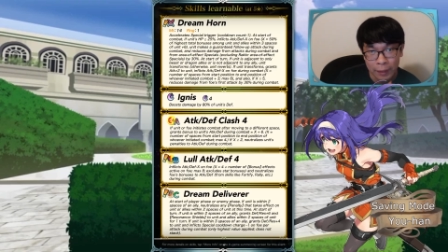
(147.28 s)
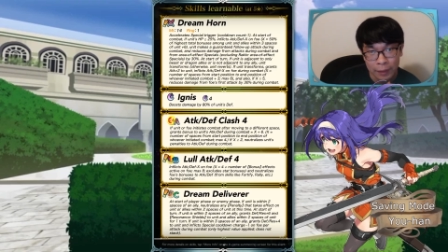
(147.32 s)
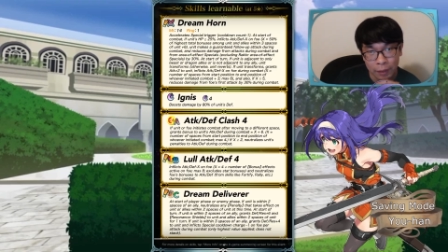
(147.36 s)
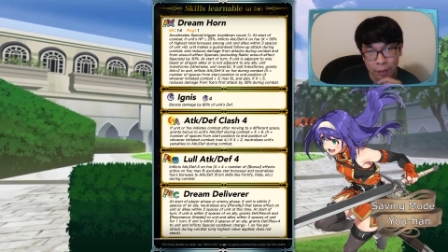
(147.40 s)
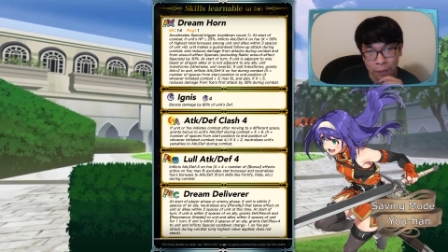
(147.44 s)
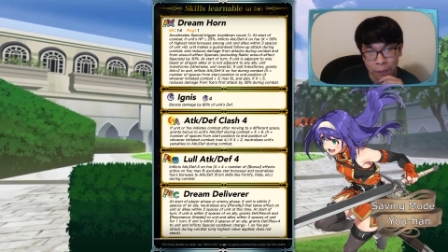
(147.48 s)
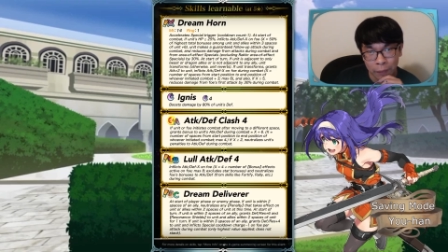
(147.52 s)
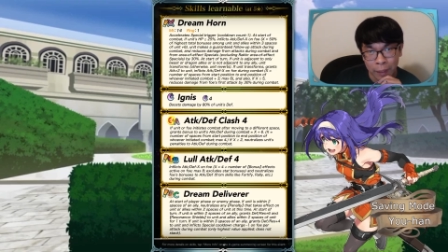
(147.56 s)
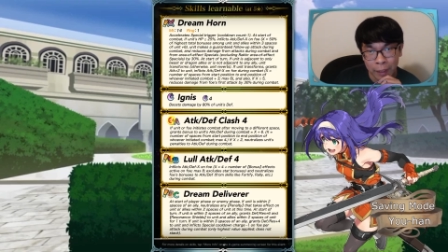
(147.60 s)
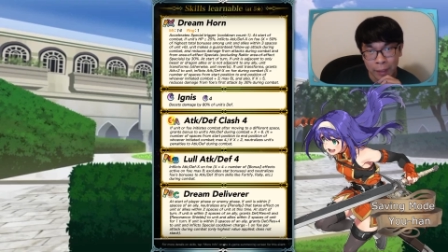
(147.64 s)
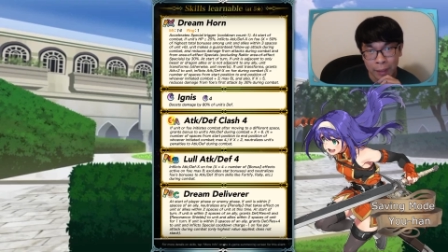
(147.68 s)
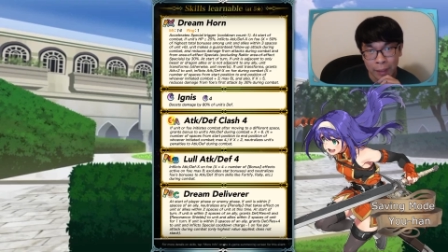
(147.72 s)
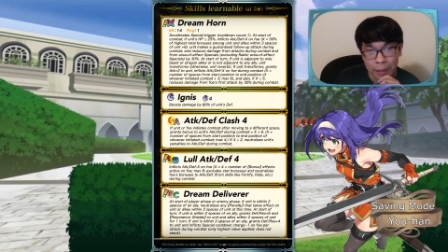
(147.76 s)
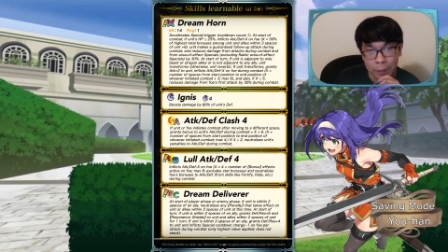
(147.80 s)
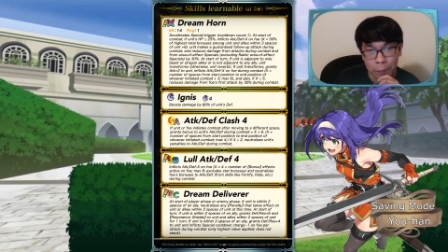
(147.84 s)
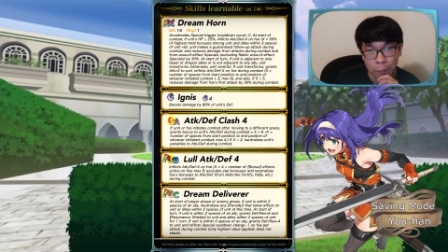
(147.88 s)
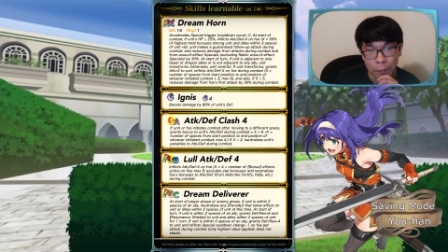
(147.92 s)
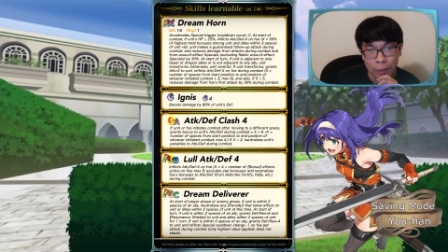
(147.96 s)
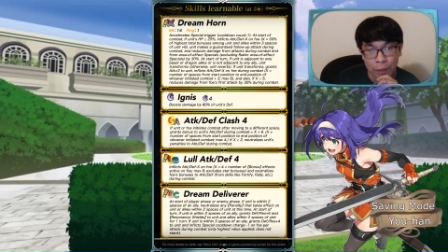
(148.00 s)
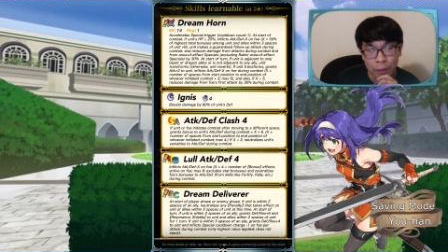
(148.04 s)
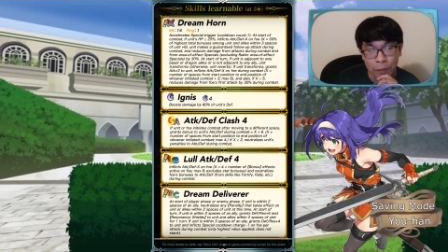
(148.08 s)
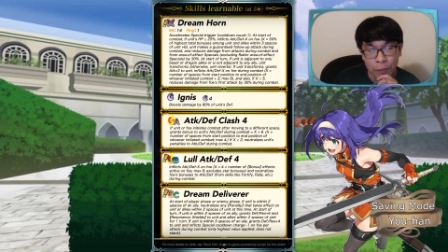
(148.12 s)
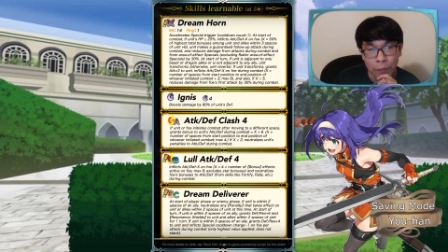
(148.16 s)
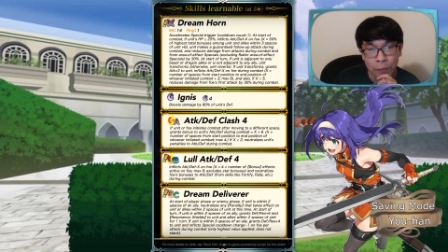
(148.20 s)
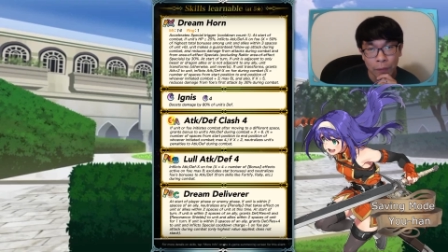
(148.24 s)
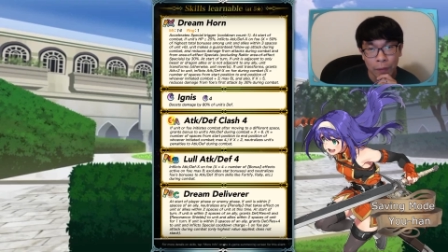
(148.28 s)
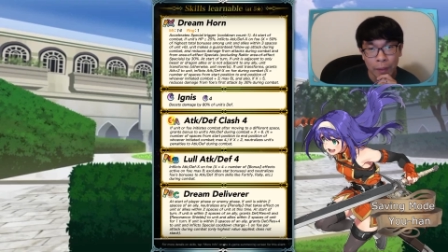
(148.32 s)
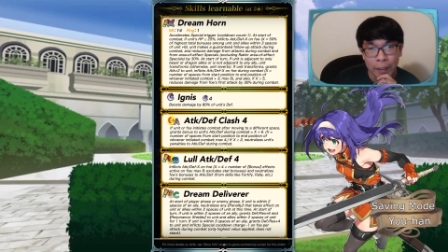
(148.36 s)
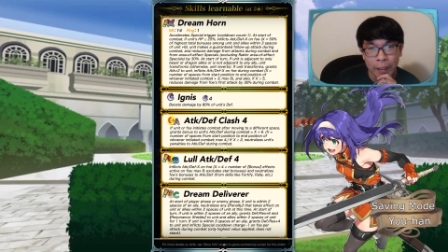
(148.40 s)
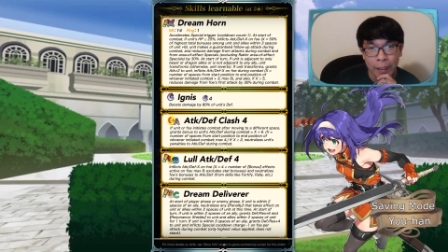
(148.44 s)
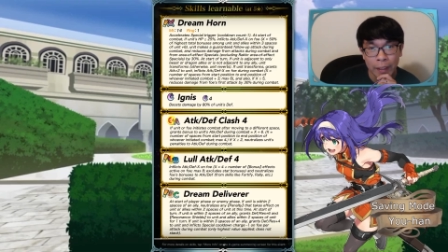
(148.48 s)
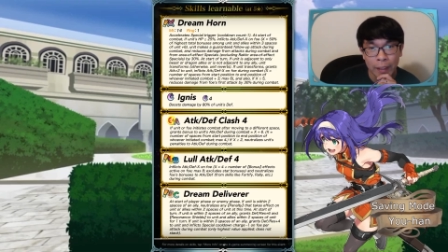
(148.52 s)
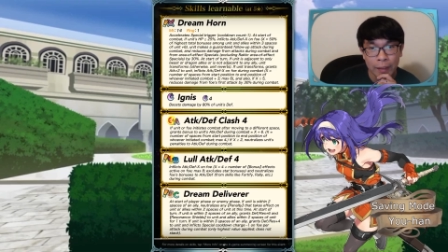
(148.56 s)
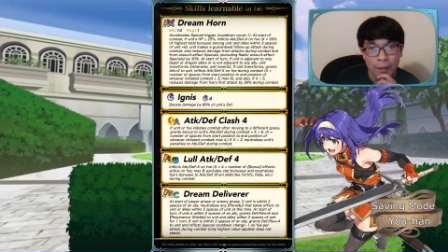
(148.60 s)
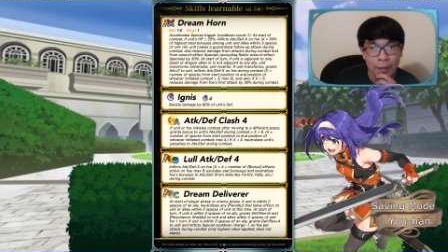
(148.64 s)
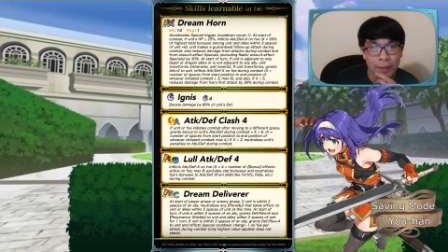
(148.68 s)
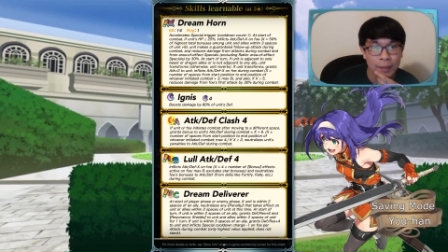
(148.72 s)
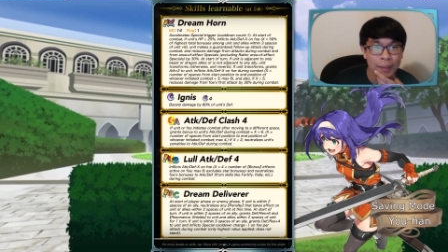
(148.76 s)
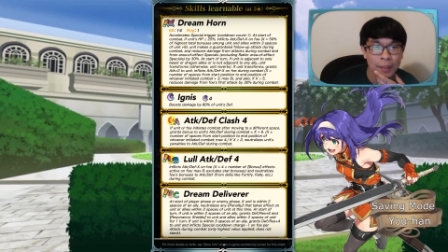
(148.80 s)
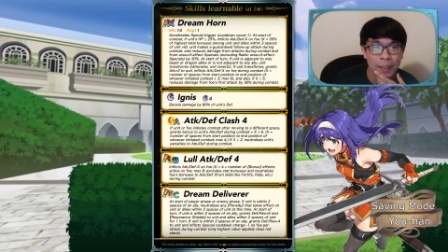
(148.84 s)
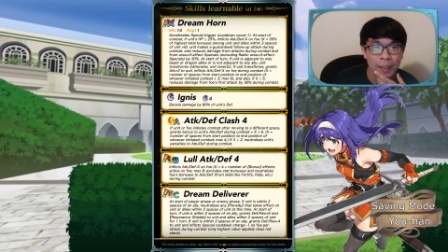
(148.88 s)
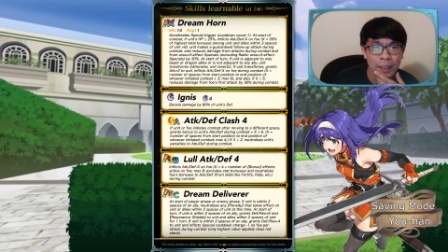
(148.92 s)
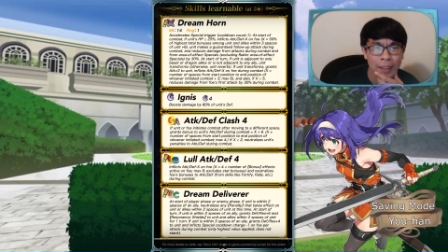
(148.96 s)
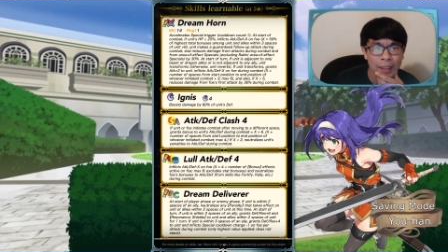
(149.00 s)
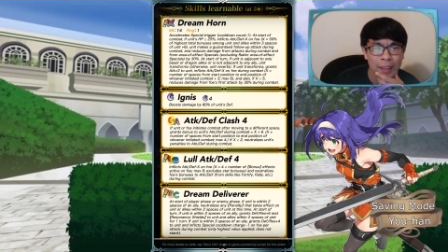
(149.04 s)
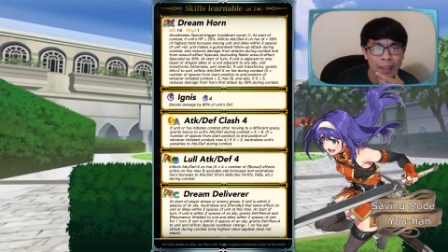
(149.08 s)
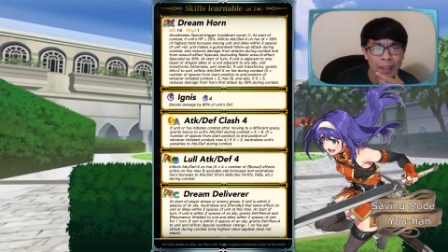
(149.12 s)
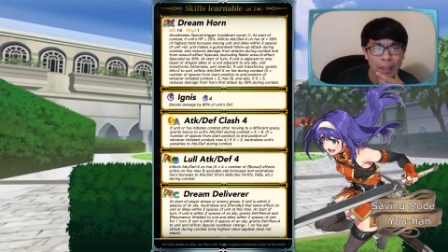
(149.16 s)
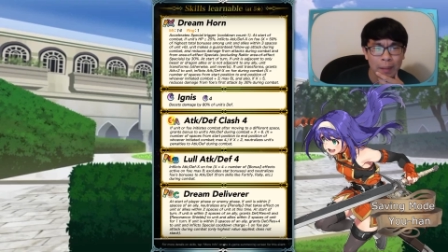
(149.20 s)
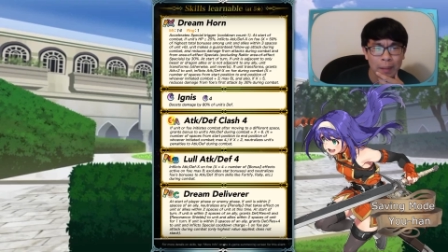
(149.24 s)
all right. That's pretty cool, I guess.
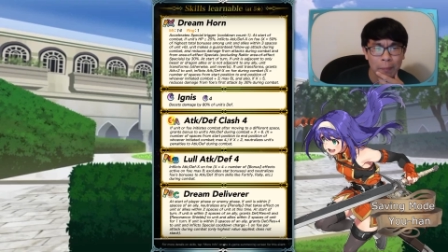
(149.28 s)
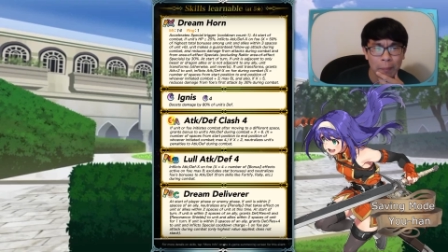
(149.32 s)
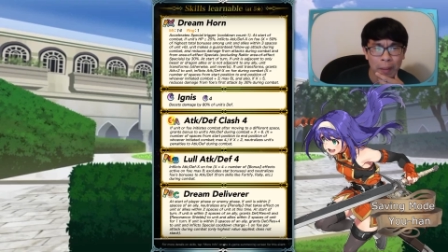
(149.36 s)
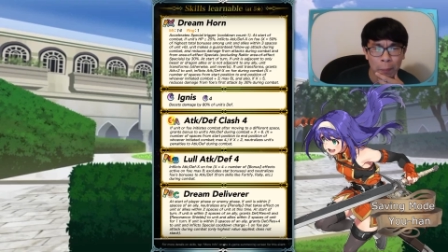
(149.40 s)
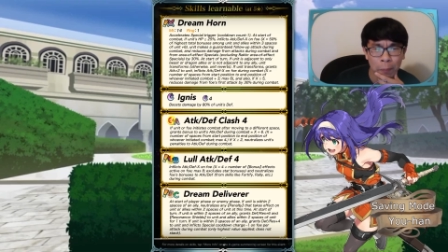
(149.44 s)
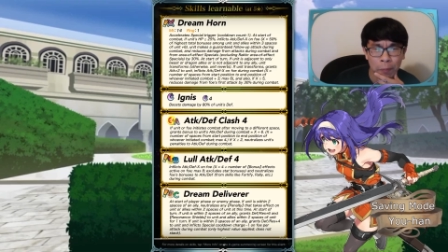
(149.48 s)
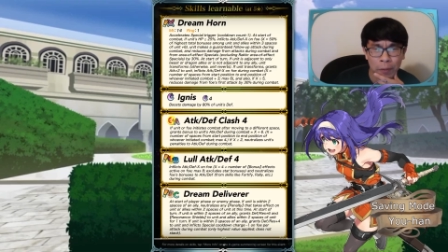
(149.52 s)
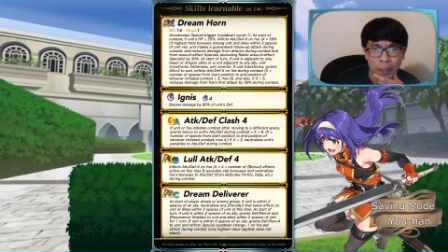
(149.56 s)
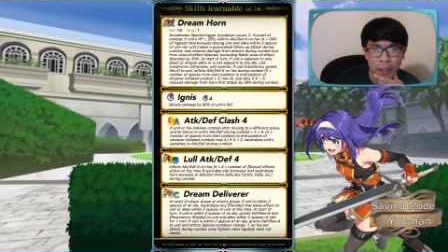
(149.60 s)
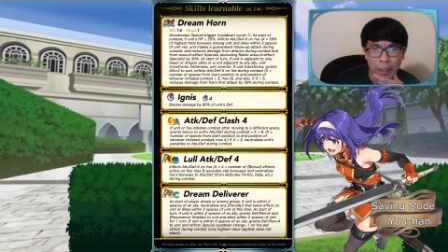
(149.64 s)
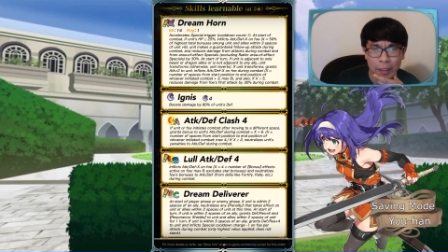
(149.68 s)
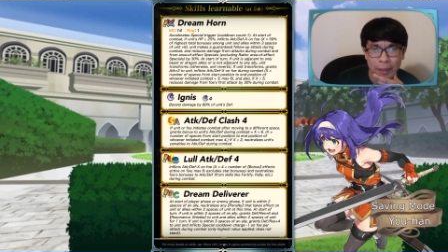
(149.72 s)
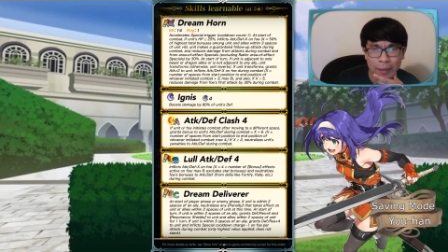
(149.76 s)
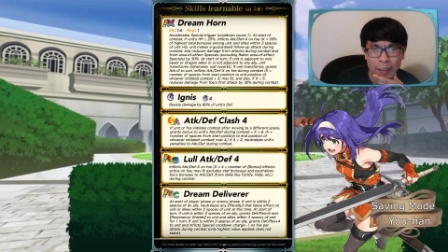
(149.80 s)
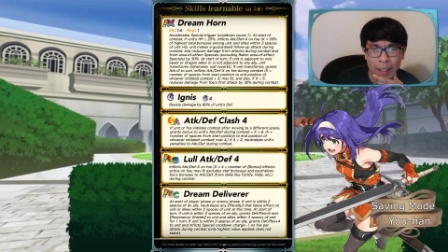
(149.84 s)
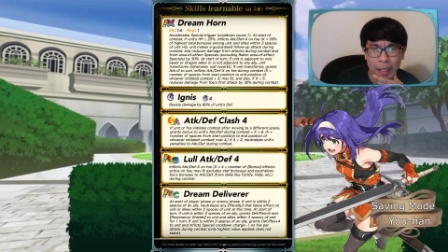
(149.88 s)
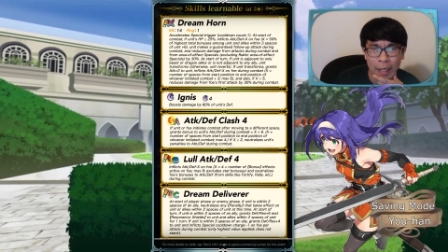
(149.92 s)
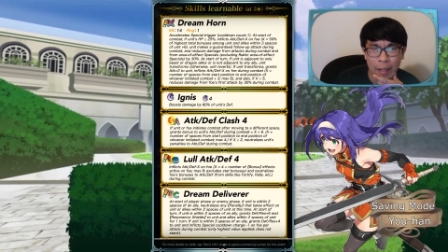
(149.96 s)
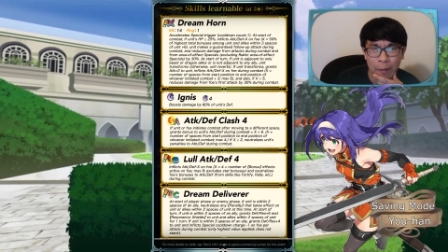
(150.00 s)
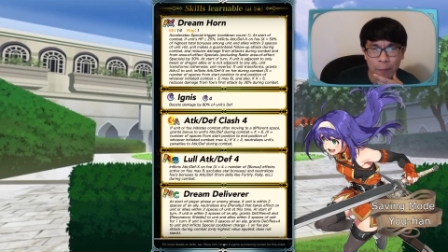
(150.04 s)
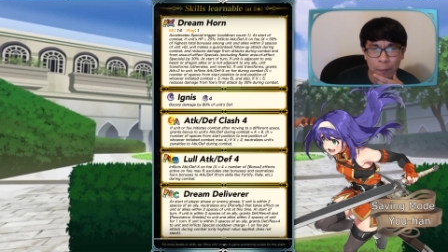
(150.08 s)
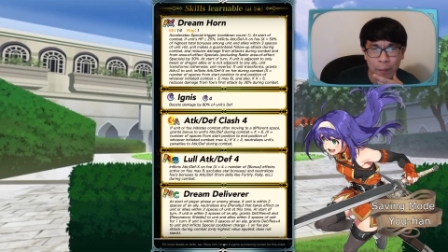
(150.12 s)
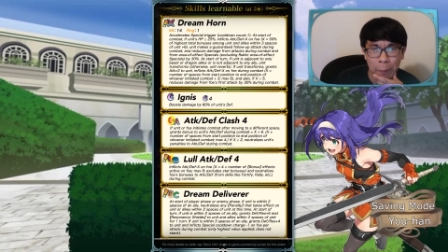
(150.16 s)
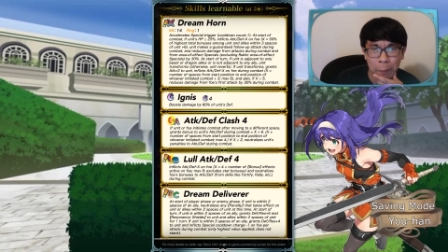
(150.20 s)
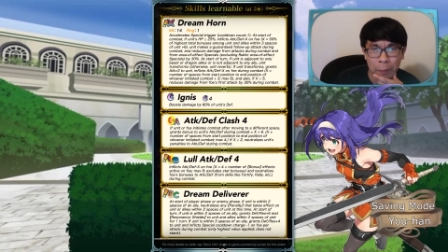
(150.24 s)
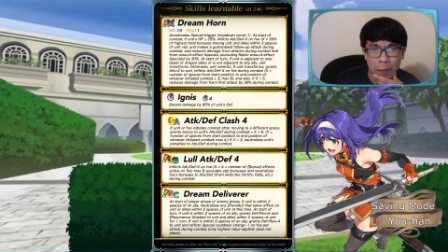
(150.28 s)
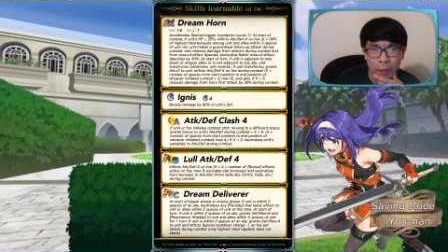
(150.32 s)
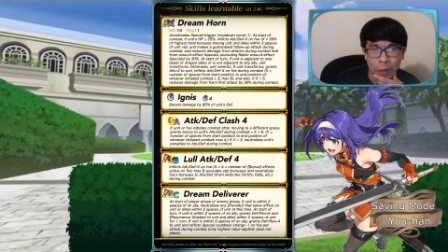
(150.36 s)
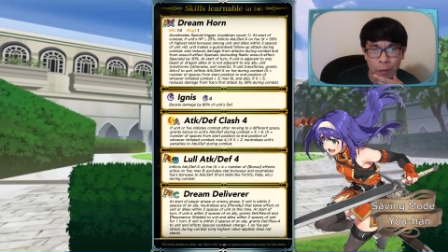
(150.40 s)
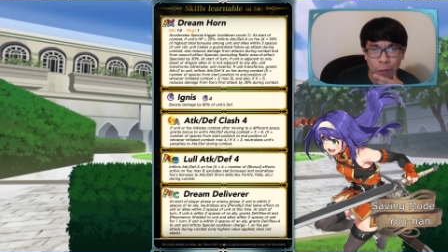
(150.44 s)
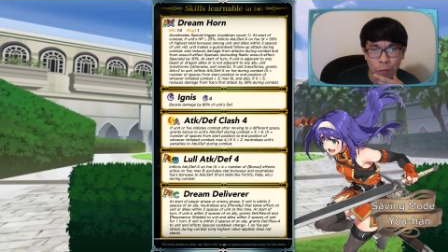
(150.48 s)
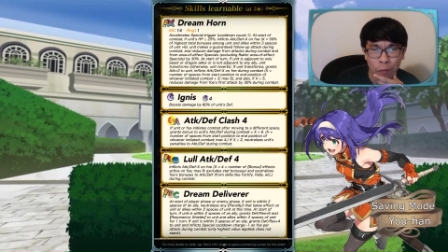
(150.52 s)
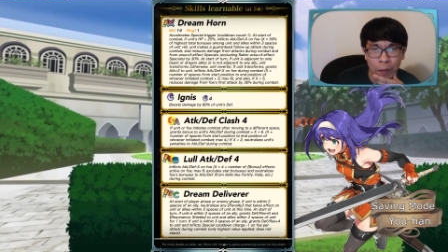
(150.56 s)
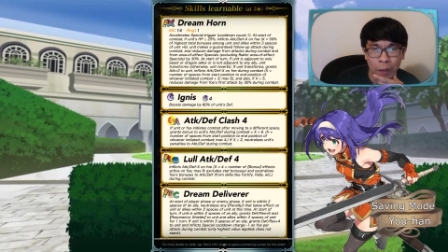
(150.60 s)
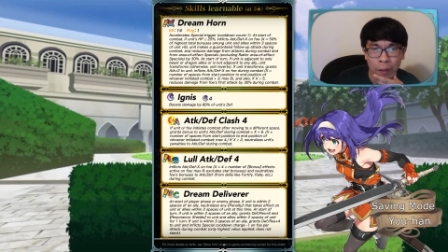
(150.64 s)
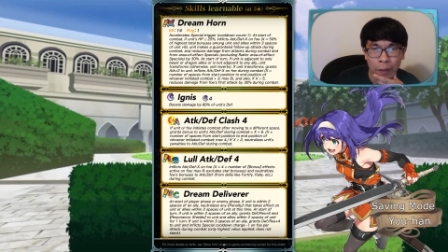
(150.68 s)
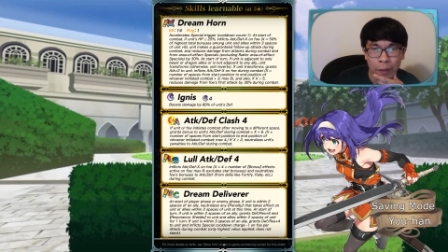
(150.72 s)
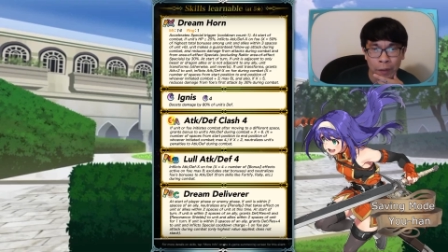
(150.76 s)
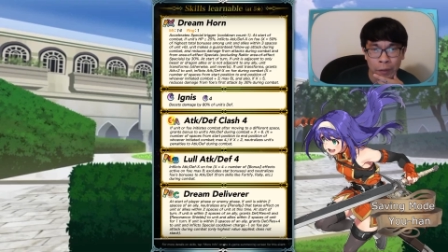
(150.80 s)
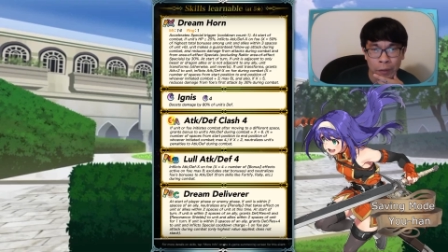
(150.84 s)
But pretty tame weapon overall.